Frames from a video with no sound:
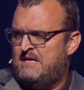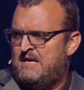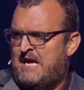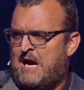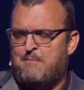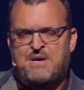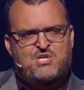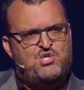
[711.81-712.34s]

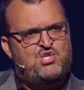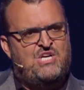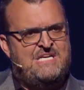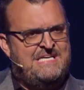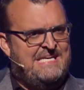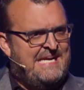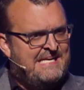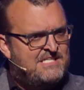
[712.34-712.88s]
how much she
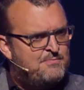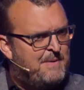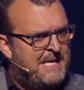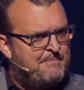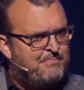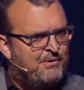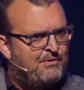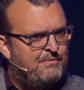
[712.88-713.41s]
needs
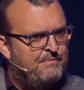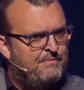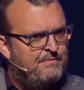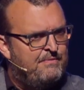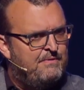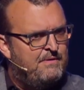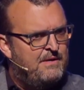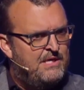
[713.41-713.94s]
people.
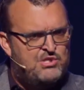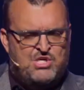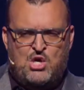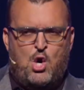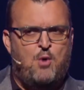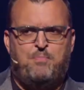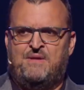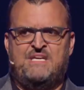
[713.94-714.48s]
And she
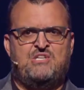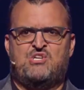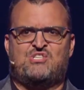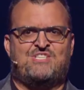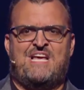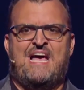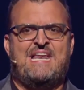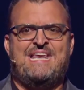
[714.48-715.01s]
openly just
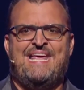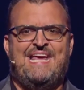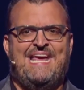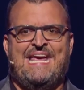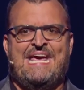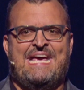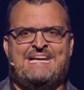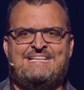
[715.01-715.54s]
said,
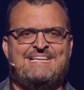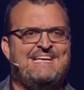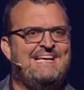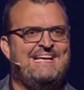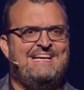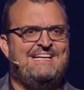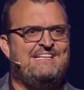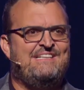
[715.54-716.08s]
It
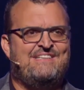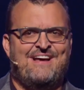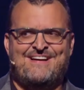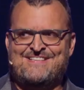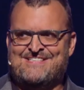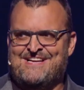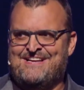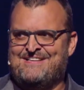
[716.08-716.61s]

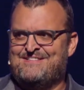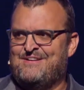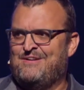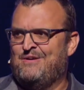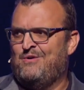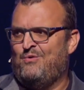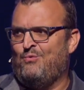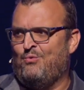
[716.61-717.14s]
doesn't
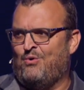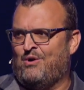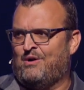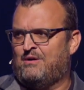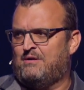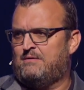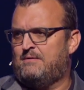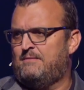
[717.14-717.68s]

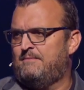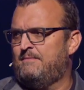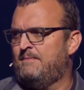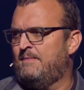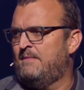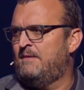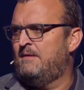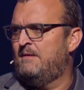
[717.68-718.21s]
work.
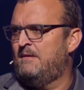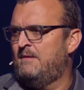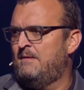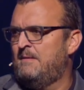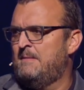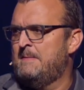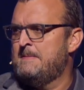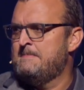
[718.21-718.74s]

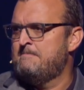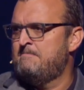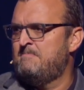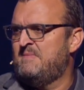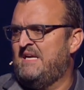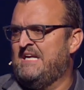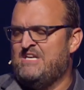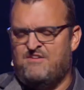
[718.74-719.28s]

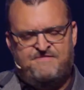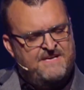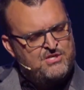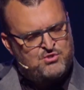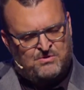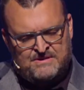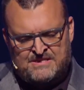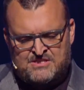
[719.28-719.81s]

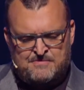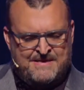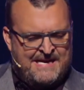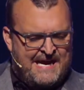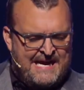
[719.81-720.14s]
Individualism and